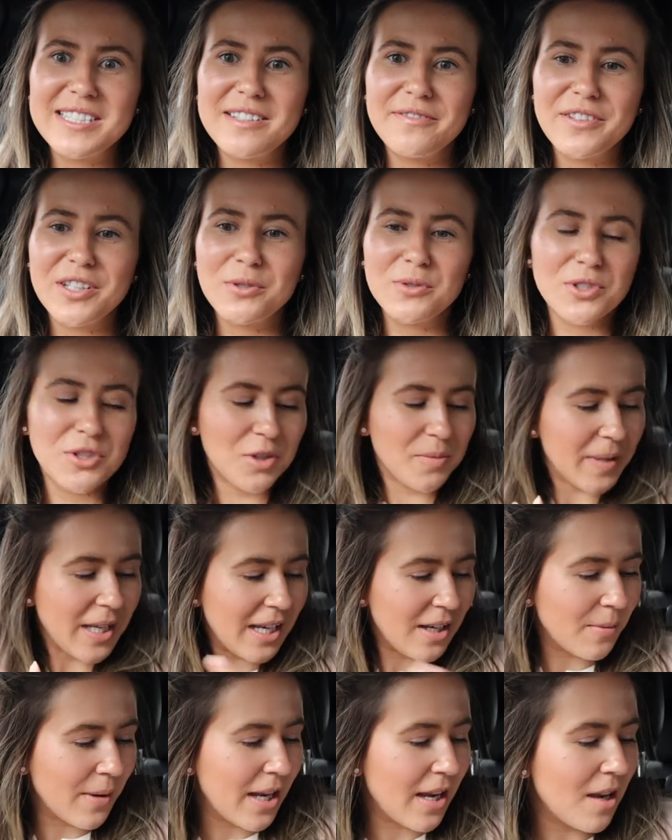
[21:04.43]
difficult too, but
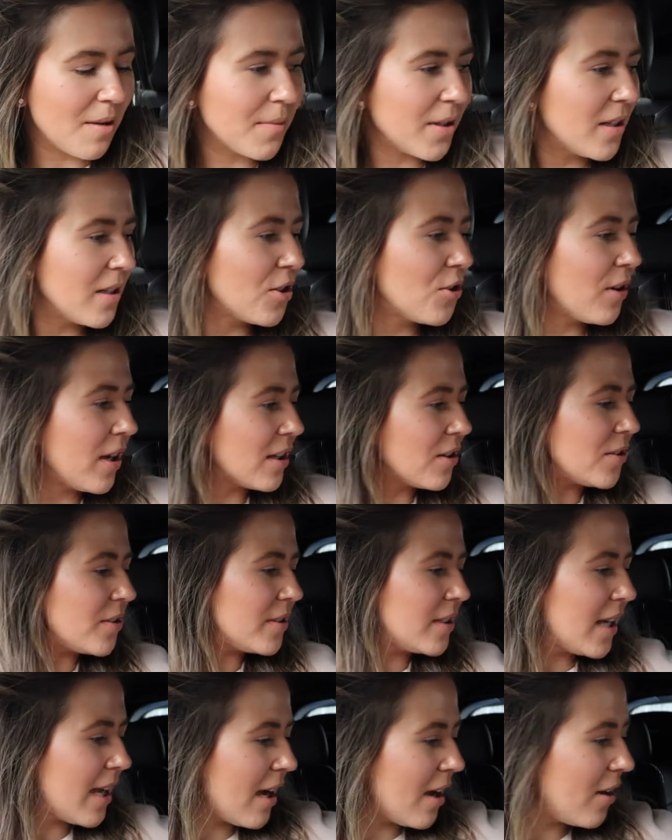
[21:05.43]
anyway, I'm going to crack on
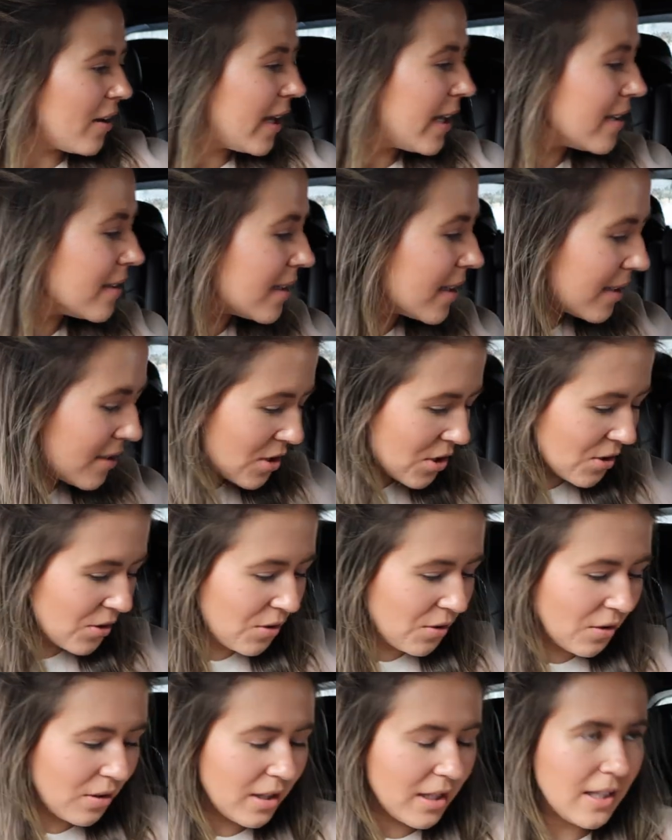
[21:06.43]
now and get
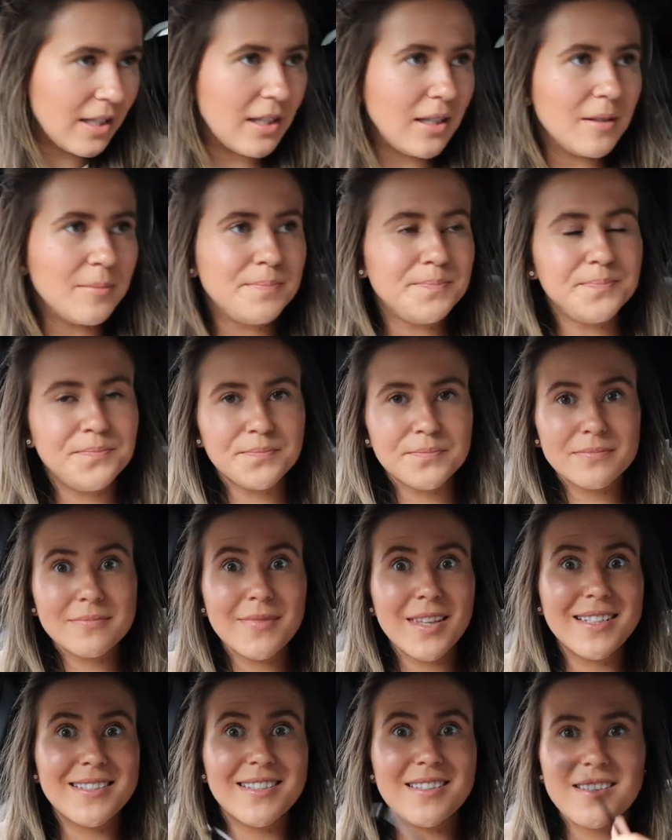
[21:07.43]
to the
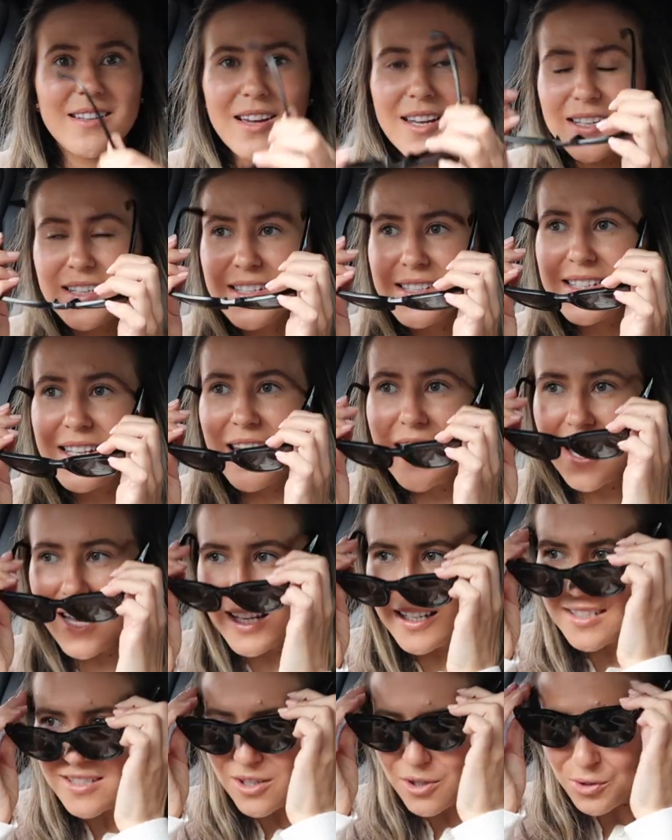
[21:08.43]
designers
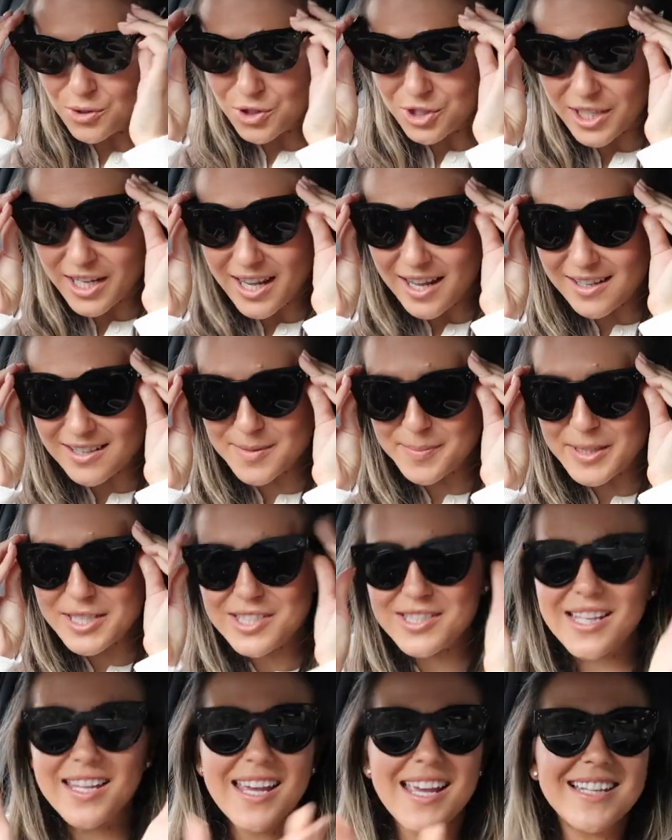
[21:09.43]
and I'll share as much
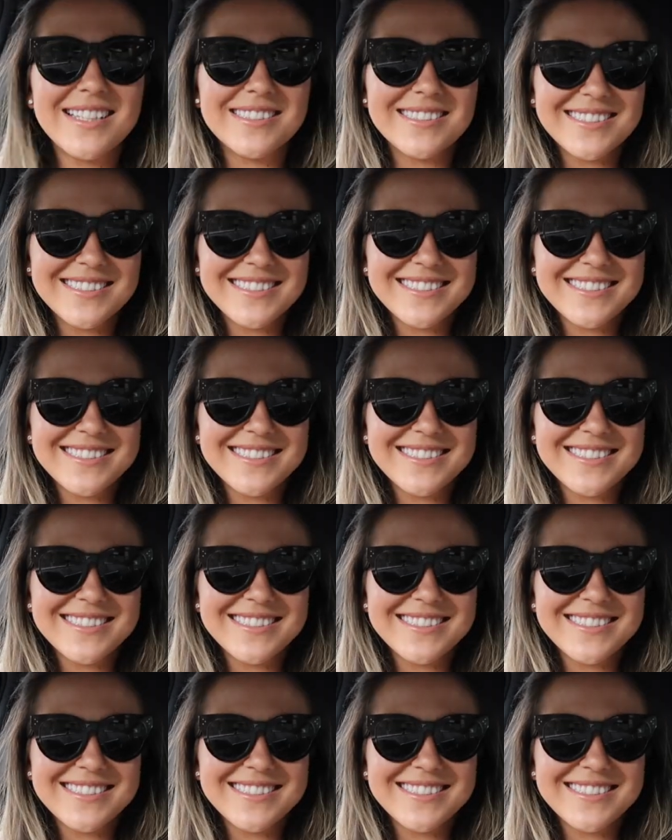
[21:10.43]
as I can.